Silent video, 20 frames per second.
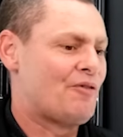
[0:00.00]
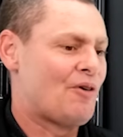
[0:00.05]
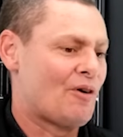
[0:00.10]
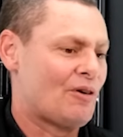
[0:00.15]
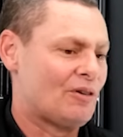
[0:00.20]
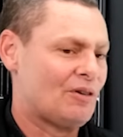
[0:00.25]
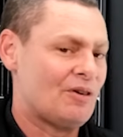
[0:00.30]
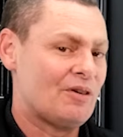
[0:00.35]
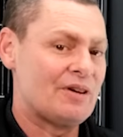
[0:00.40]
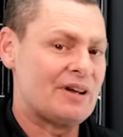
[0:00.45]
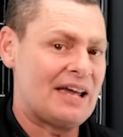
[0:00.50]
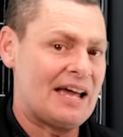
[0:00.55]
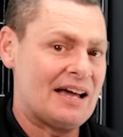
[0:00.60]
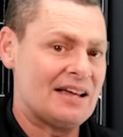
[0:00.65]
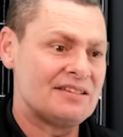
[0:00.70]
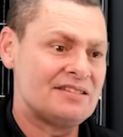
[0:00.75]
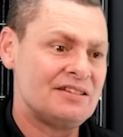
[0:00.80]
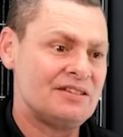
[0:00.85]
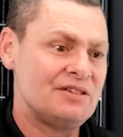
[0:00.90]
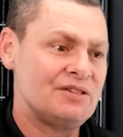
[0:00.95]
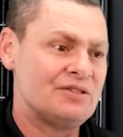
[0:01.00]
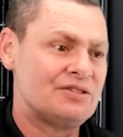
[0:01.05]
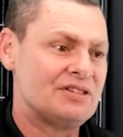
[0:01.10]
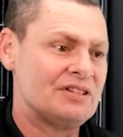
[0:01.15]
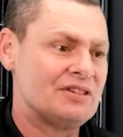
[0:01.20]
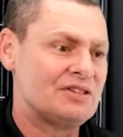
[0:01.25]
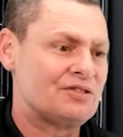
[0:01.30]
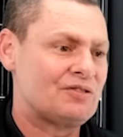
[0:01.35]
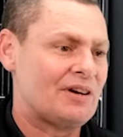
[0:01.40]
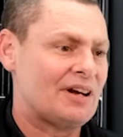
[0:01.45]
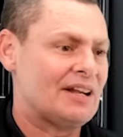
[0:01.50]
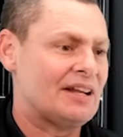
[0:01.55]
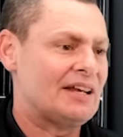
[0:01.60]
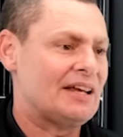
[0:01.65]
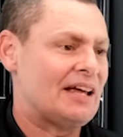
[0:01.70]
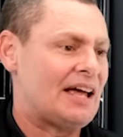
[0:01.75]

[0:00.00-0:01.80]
got a lot of gas in use in Australia.